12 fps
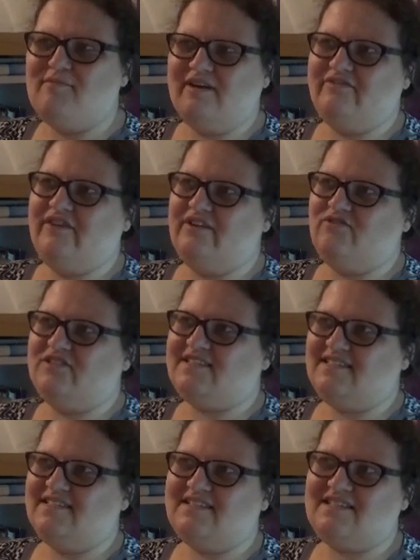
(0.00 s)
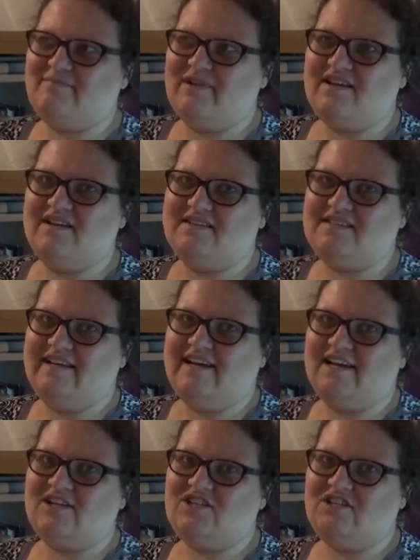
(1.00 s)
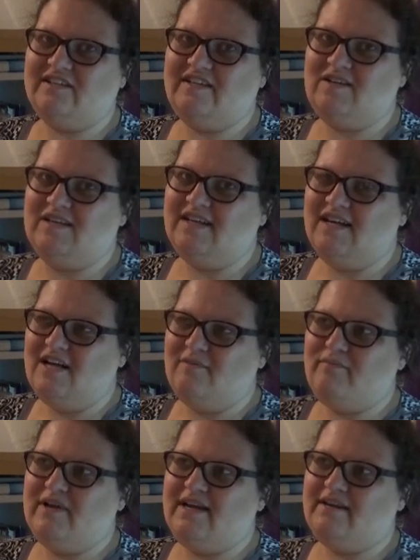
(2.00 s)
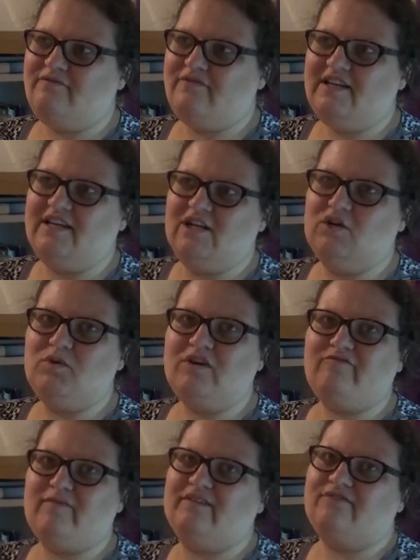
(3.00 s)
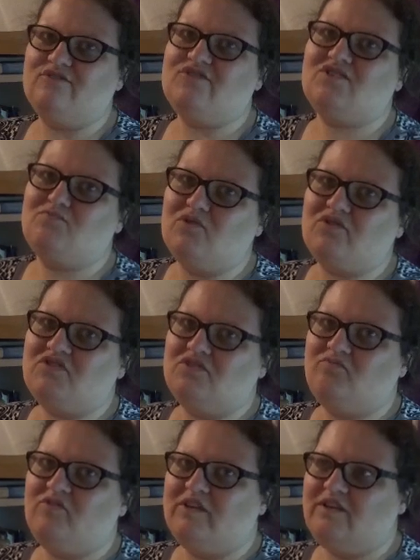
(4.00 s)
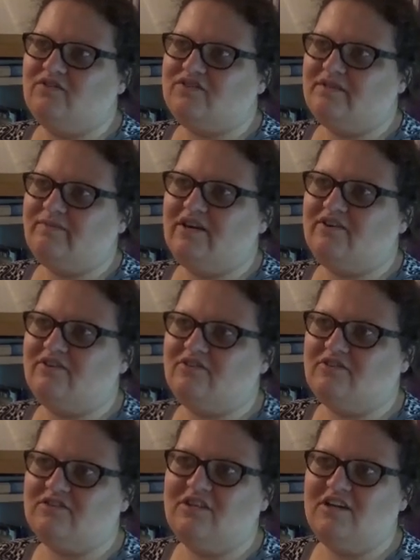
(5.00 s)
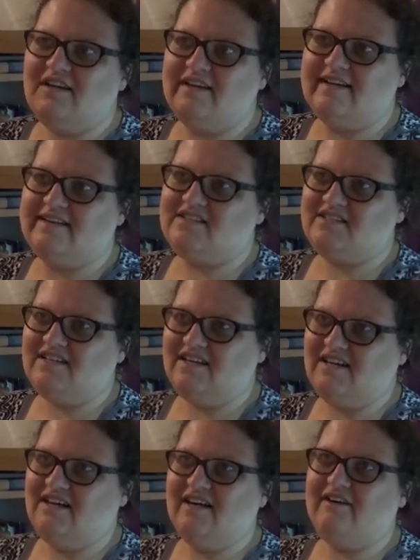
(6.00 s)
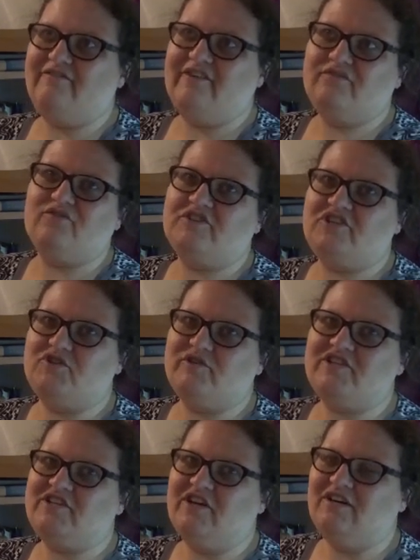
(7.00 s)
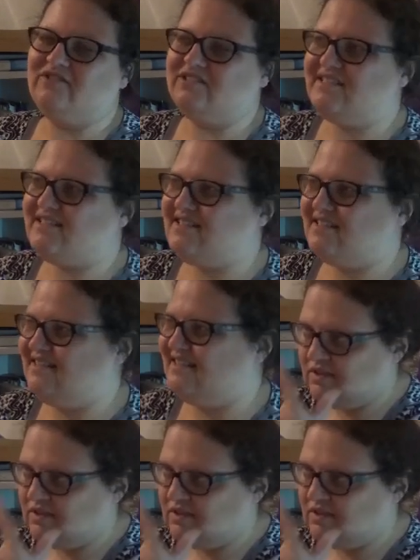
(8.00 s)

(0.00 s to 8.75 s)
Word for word: my favorites list because I actually made a video, one of my first booktube videos about her as uh, a favorite Jewish novelist.